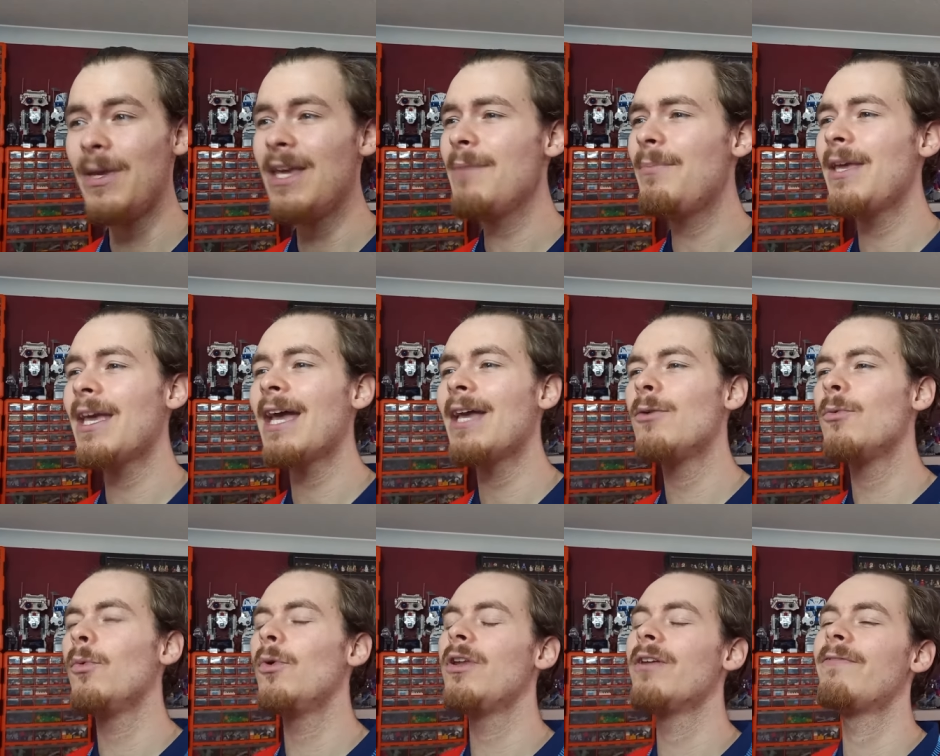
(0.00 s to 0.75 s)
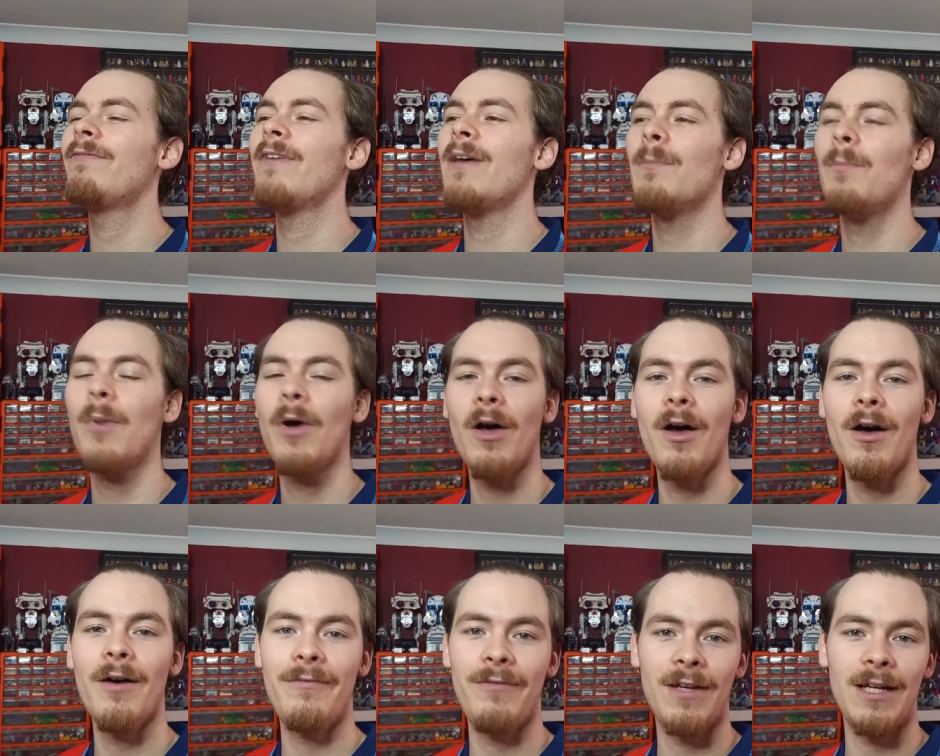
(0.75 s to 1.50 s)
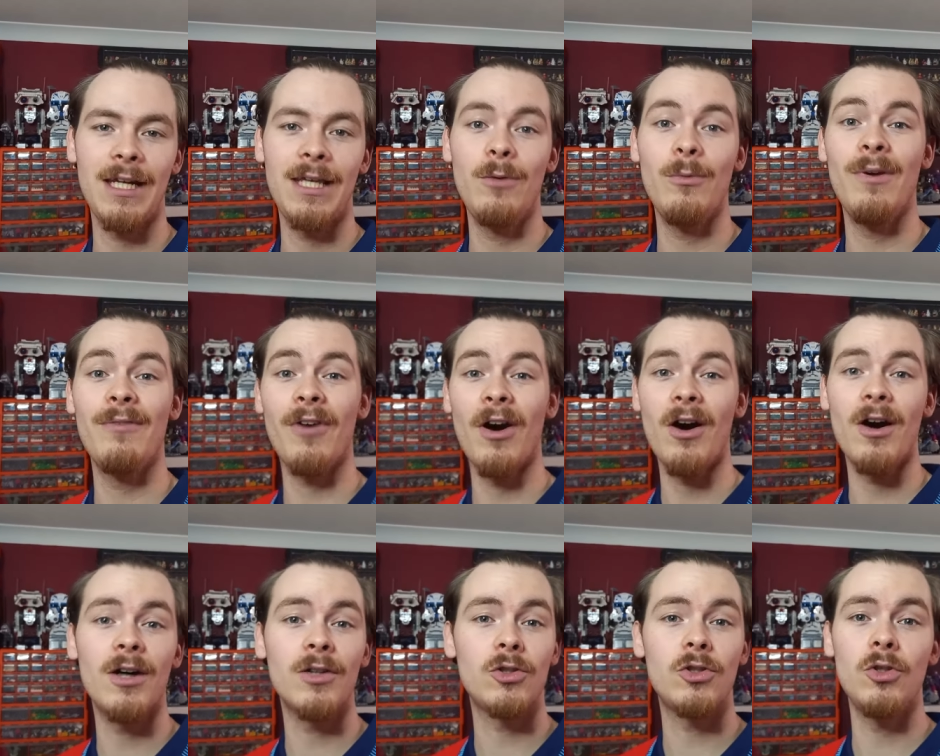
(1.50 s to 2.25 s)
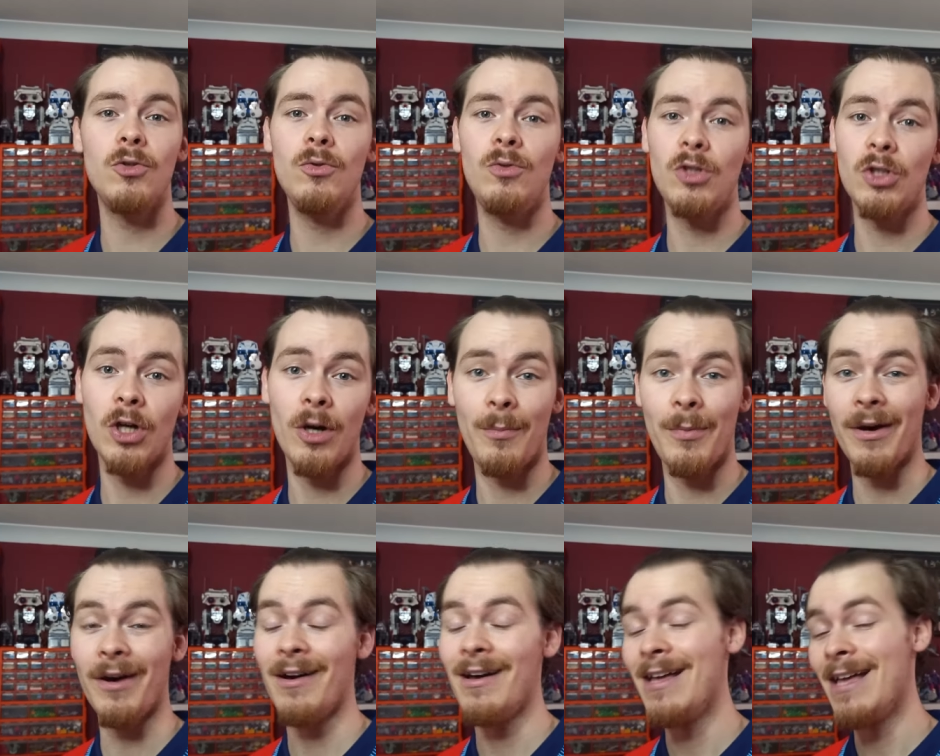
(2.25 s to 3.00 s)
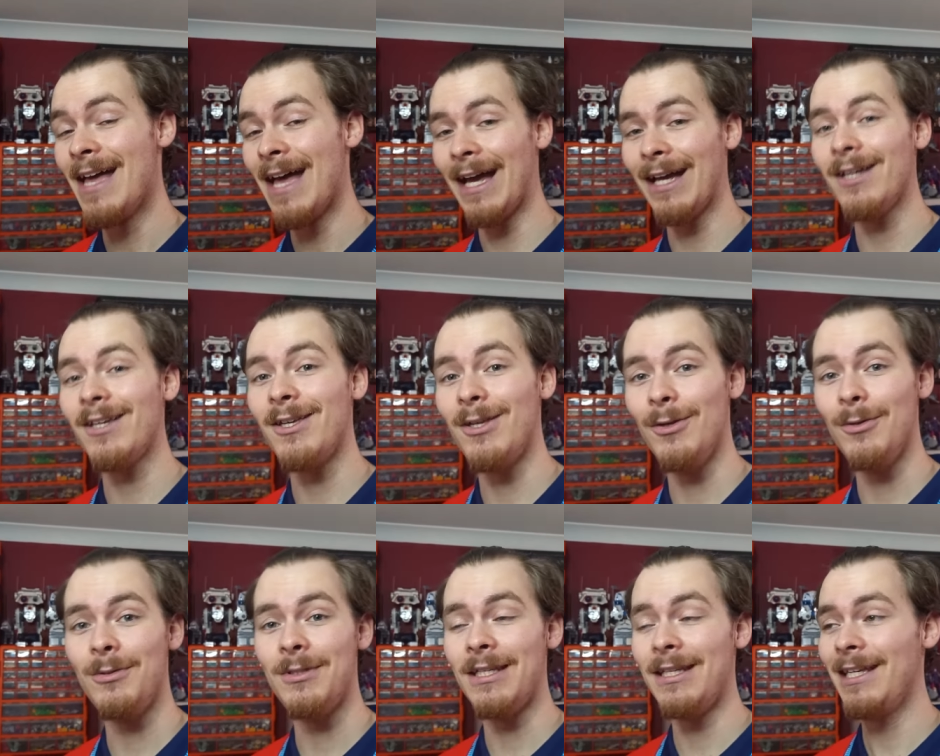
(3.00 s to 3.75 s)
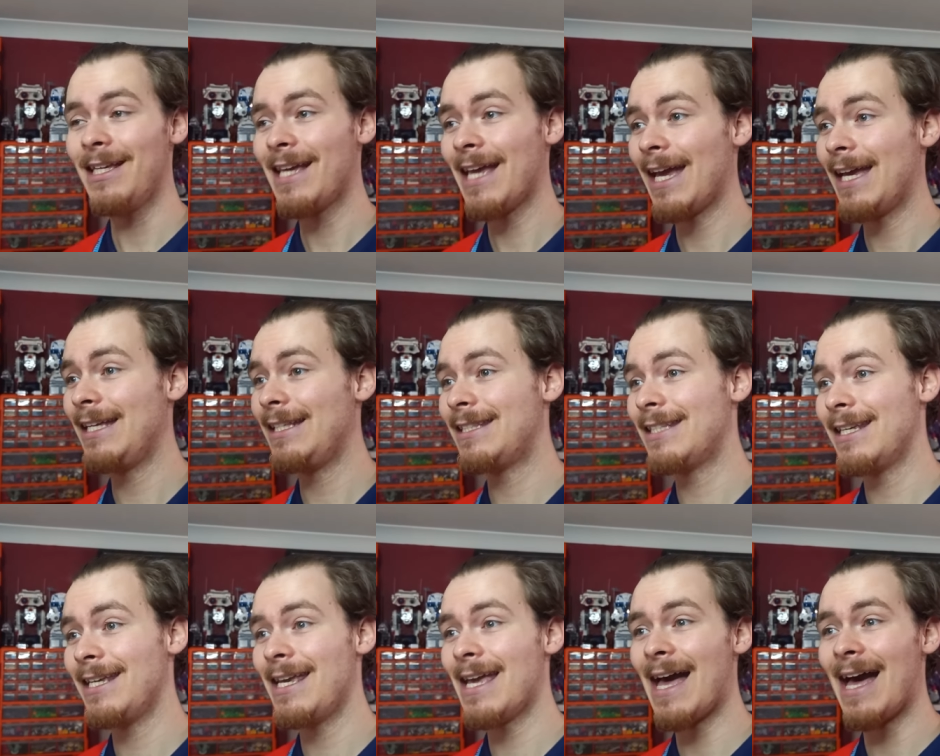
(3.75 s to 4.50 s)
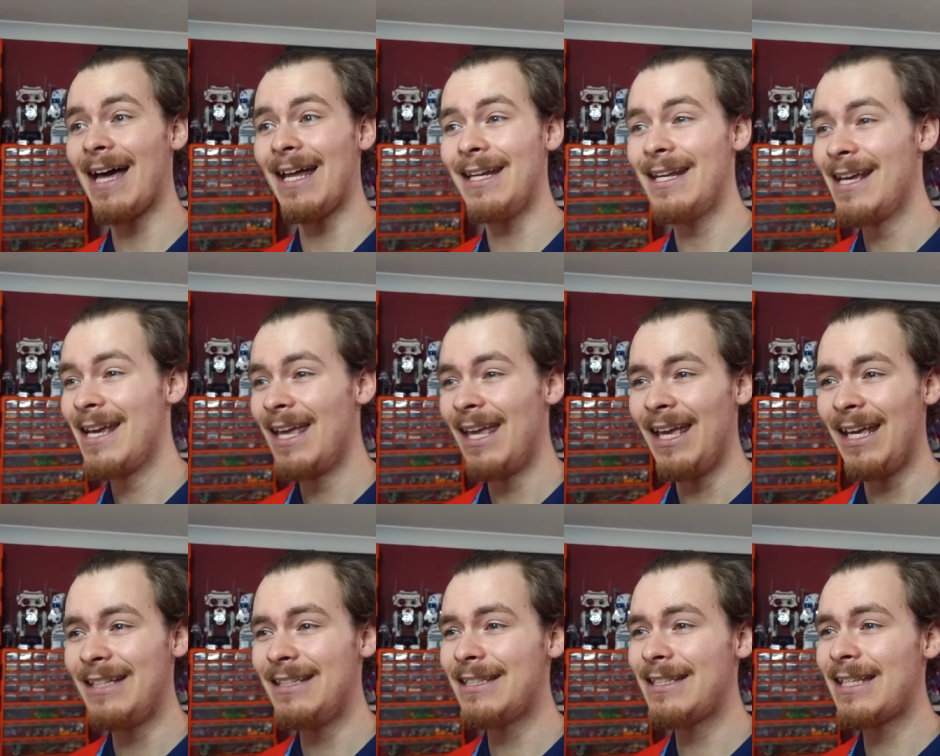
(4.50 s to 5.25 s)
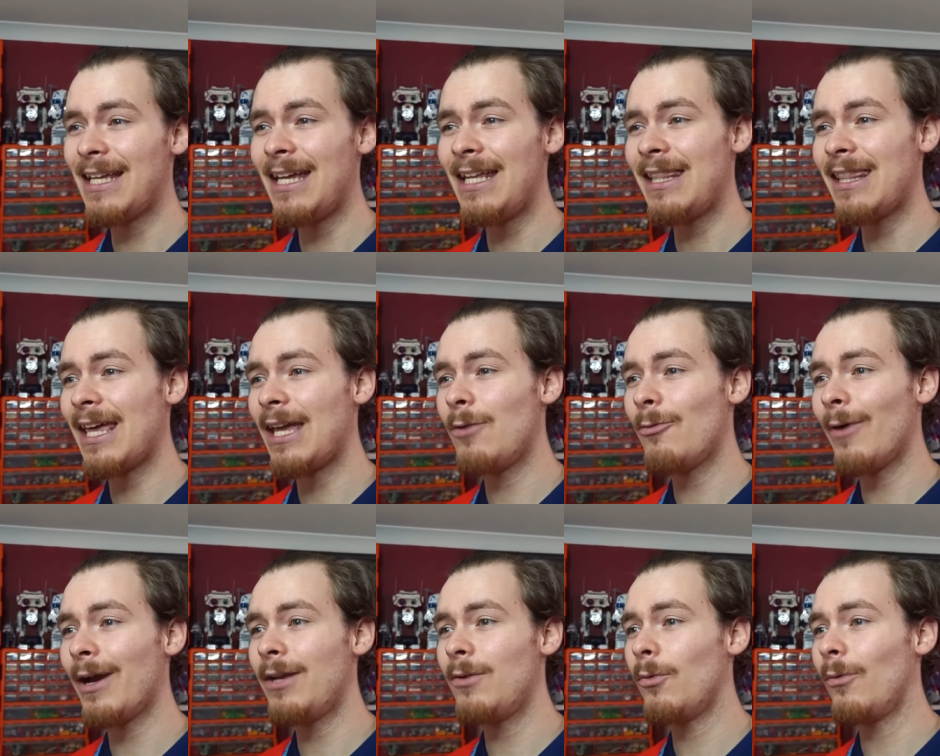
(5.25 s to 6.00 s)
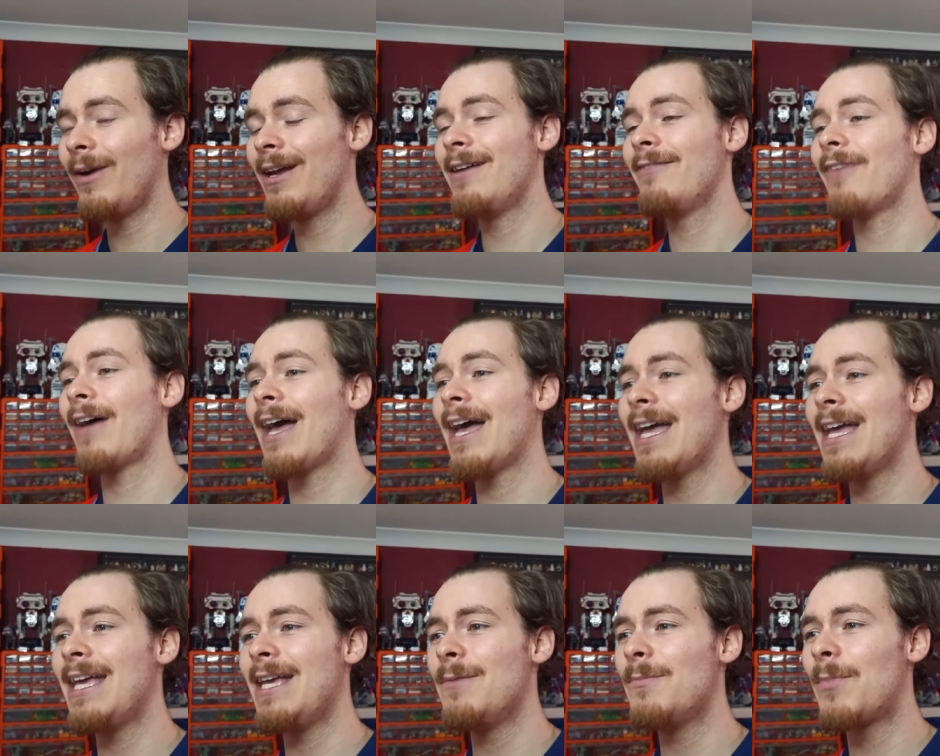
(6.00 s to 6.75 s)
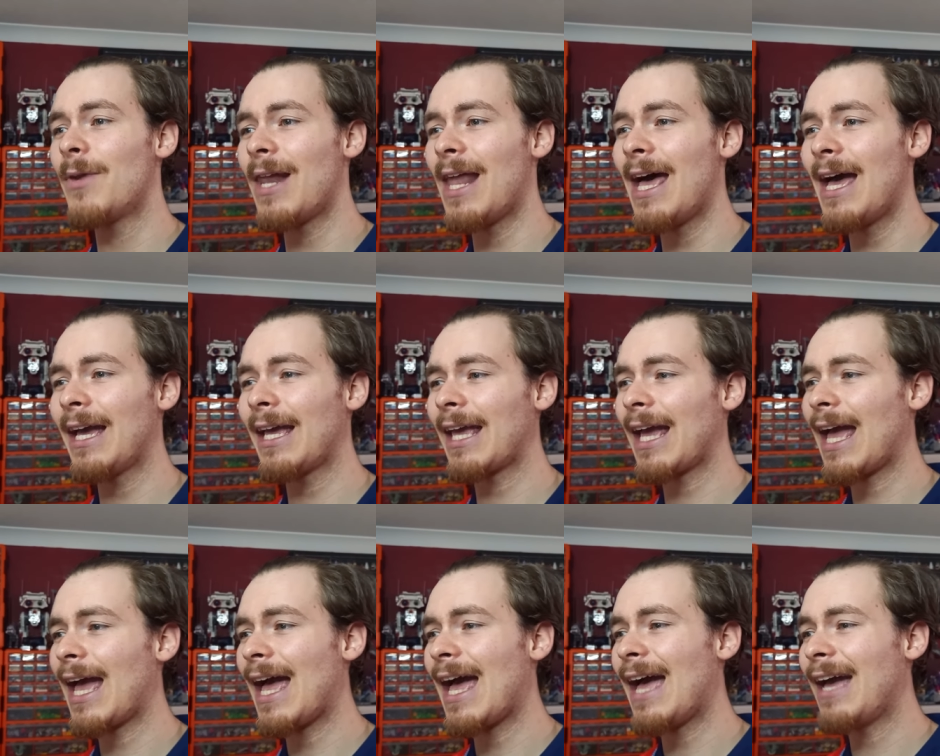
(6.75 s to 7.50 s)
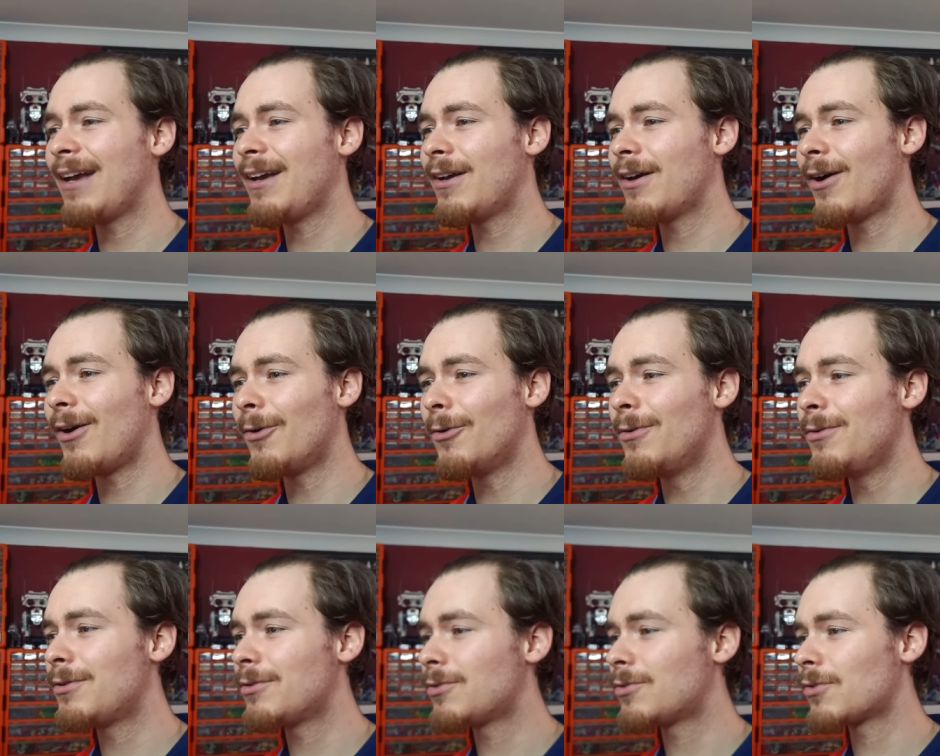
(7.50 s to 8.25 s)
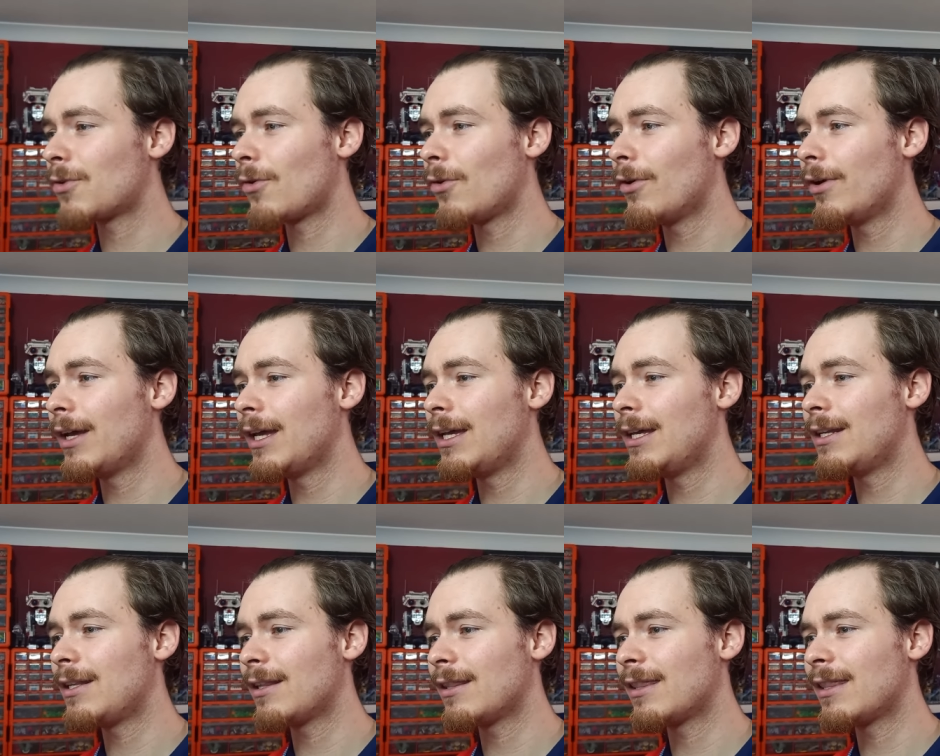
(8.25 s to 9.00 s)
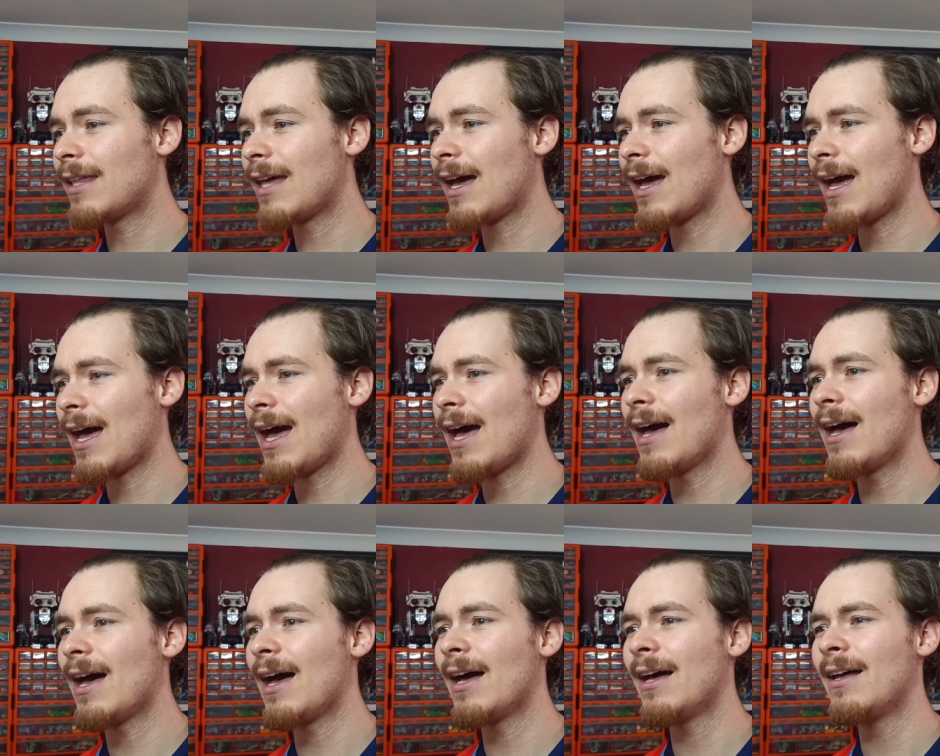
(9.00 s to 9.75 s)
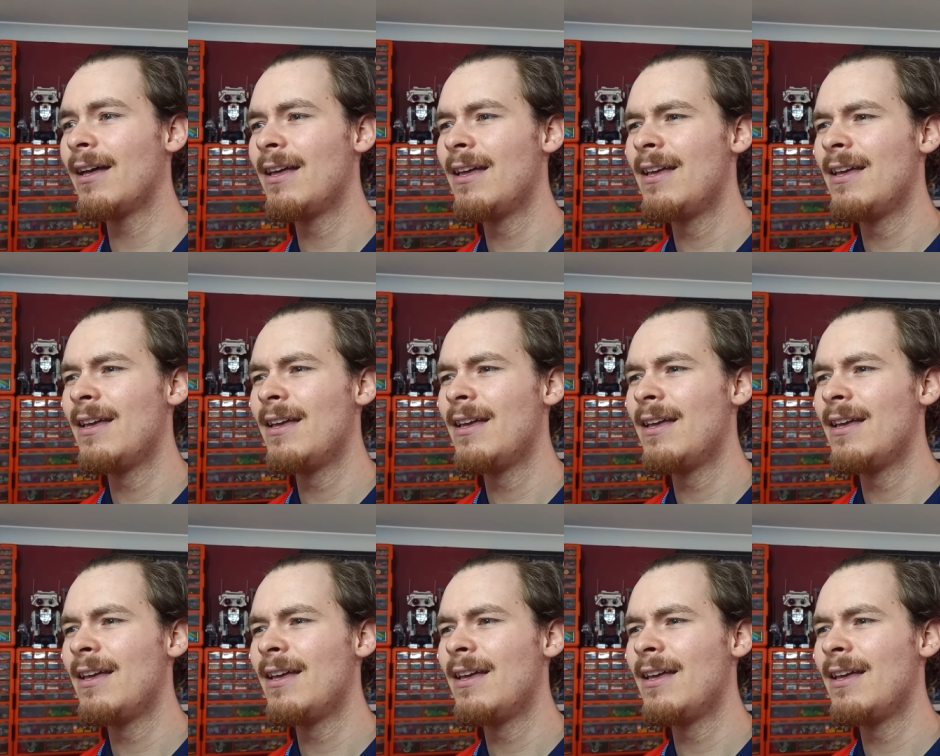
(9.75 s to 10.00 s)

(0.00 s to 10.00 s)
BB-8 would have fit perfectly with R2 Chopper and QT-KT and instead they went with a black and gold droid that